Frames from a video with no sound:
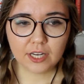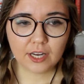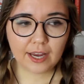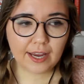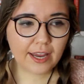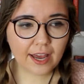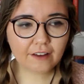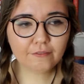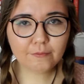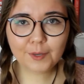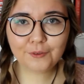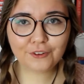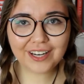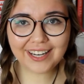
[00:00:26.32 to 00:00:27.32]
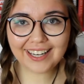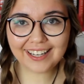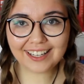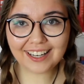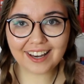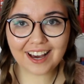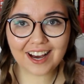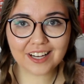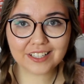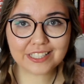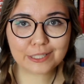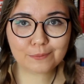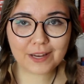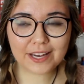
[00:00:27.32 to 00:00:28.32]
I haven't been reading a lot
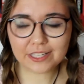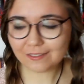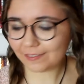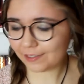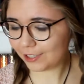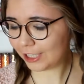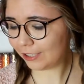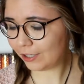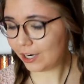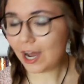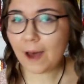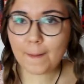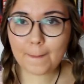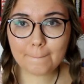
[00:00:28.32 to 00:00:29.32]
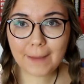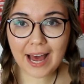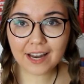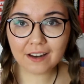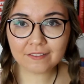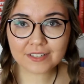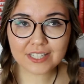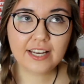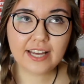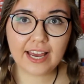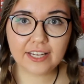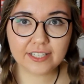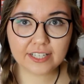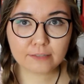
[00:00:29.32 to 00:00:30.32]
these past few months,
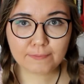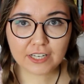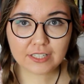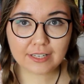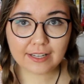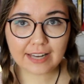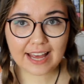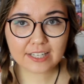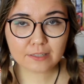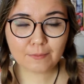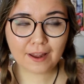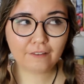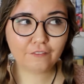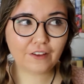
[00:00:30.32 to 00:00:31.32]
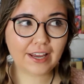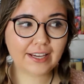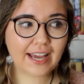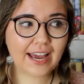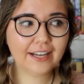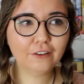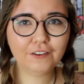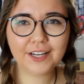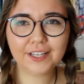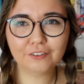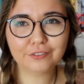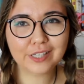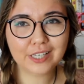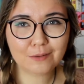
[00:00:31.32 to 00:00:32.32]
and especially last month I kind of had
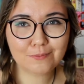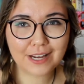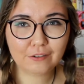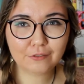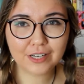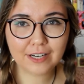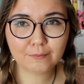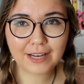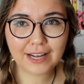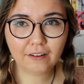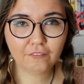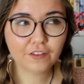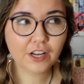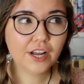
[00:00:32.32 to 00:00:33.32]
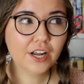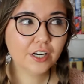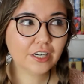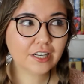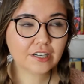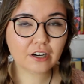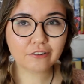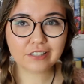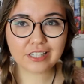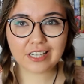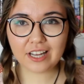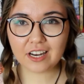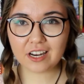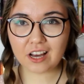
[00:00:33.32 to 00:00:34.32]
a really bad reading month, not
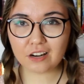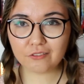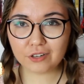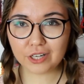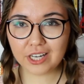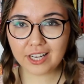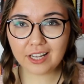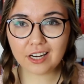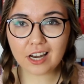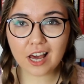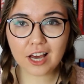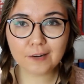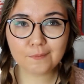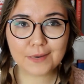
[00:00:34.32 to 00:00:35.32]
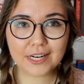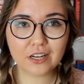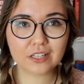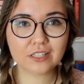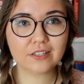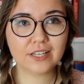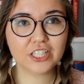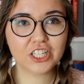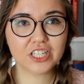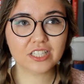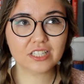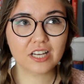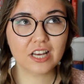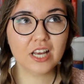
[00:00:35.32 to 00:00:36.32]
only in not reading a lot but also in
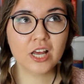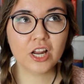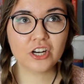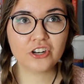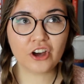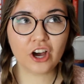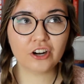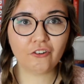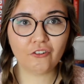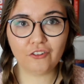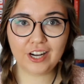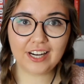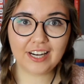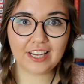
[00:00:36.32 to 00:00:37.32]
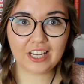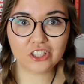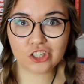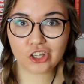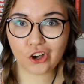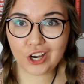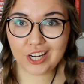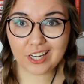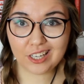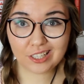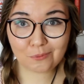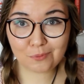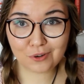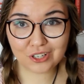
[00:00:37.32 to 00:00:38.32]
just not really enjoying
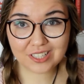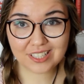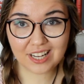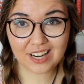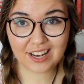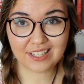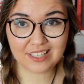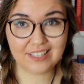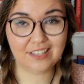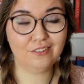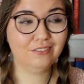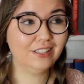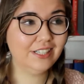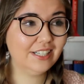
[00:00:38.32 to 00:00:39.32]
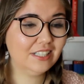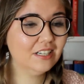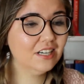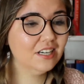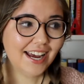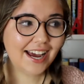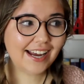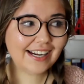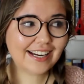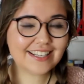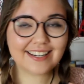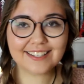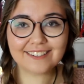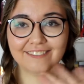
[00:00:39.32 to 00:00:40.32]
the books that I did read. And I
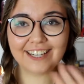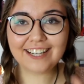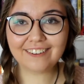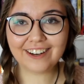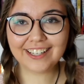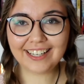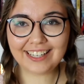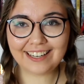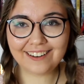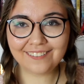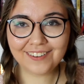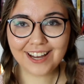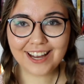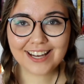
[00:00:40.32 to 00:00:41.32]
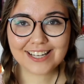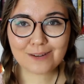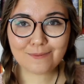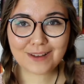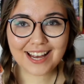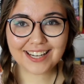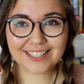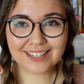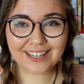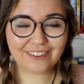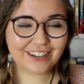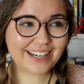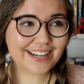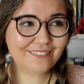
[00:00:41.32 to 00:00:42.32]
just really want to leave the bad
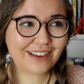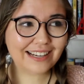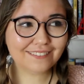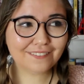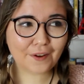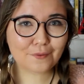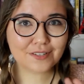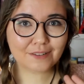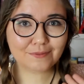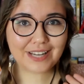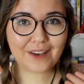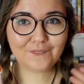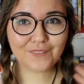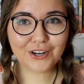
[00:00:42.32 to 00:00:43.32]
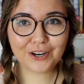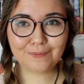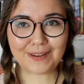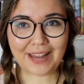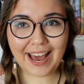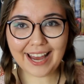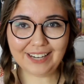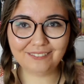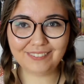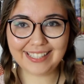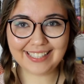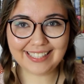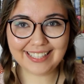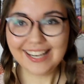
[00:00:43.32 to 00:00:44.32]
reading month of September behind
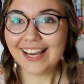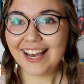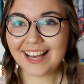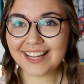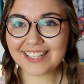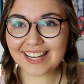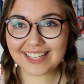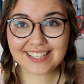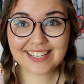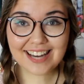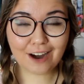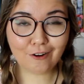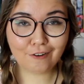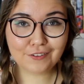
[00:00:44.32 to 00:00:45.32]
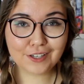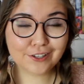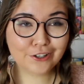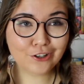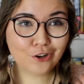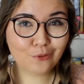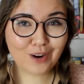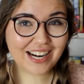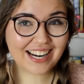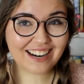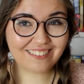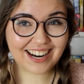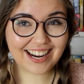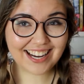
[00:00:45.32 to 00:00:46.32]
me and just share with you what
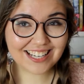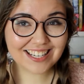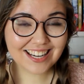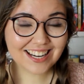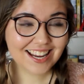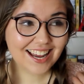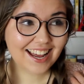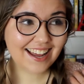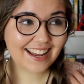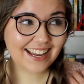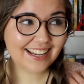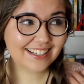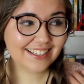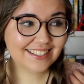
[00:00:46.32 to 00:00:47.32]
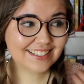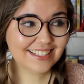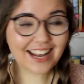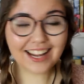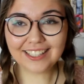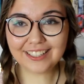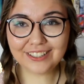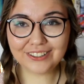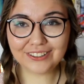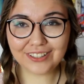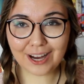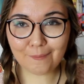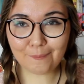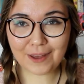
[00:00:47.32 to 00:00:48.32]
I read and tell you
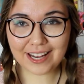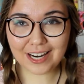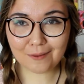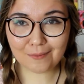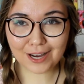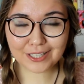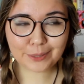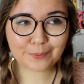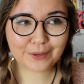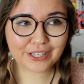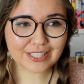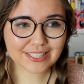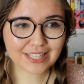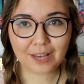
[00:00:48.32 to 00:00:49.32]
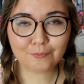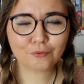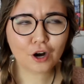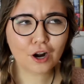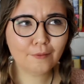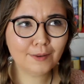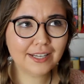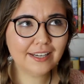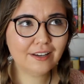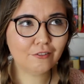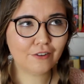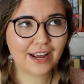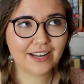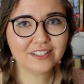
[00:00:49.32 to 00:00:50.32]
a bit about the books and probably
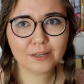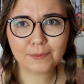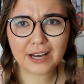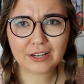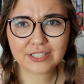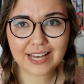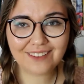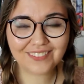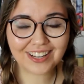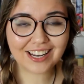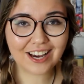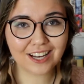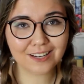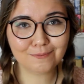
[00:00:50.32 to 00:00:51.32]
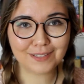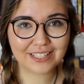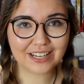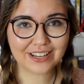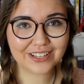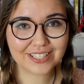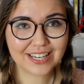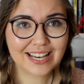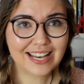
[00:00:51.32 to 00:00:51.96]
rant about them a lot because